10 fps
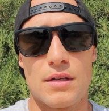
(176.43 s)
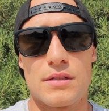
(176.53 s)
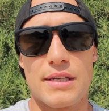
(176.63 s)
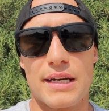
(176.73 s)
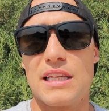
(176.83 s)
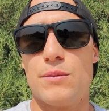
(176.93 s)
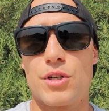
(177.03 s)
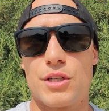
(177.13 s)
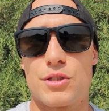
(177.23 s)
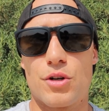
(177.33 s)
Secondly, we're
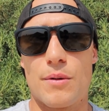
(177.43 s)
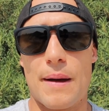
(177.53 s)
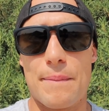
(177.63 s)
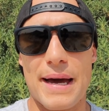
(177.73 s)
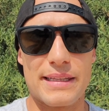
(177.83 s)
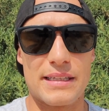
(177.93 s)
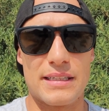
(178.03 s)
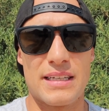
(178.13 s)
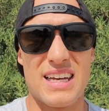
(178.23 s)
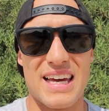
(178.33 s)
going to talk about
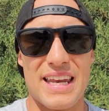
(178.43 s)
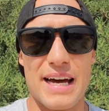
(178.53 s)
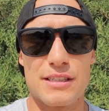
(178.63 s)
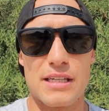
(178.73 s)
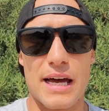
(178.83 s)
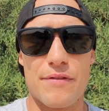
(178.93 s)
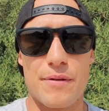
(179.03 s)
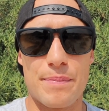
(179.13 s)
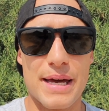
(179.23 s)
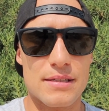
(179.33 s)
paddling and how to have
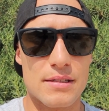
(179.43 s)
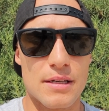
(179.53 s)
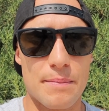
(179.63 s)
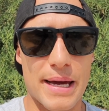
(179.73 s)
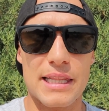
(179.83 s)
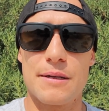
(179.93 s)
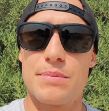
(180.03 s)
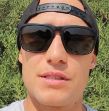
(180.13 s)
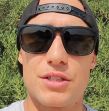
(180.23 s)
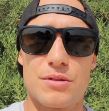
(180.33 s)
the best paddling
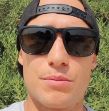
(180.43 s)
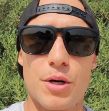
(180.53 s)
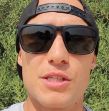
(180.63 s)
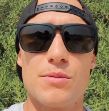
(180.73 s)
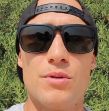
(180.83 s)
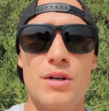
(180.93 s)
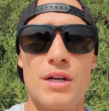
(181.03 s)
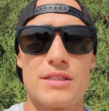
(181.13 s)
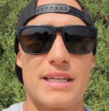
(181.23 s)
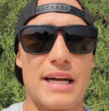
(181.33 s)
position possible
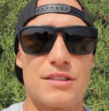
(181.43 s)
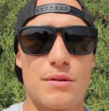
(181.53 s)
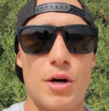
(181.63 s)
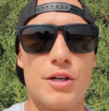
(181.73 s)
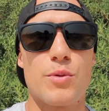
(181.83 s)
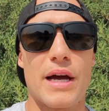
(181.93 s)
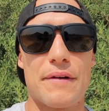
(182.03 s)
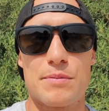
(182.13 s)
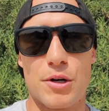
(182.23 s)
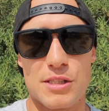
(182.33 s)
to catch the most
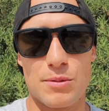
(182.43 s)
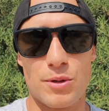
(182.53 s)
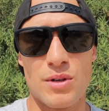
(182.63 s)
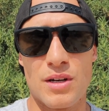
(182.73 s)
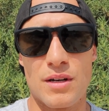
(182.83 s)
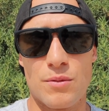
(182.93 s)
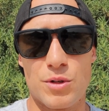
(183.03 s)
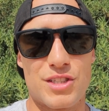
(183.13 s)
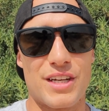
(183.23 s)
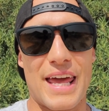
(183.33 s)
waves possible,
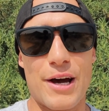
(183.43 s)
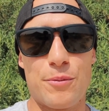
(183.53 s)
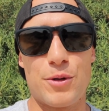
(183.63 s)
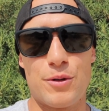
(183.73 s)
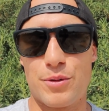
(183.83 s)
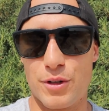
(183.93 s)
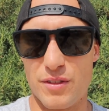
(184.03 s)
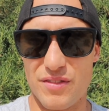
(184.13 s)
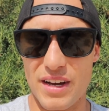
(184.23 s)
which is going to help you improve the